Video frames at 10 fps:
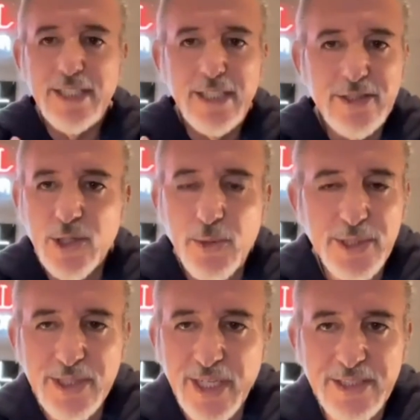it, it's
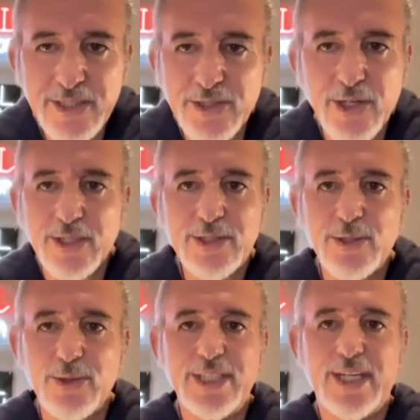always nice to talk to
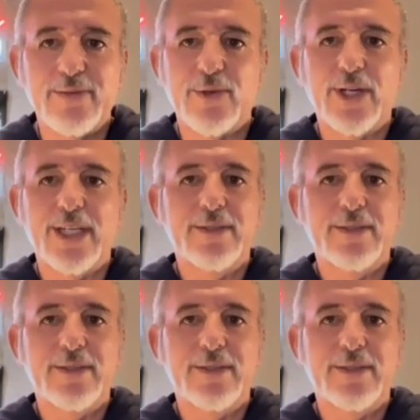a Denverite.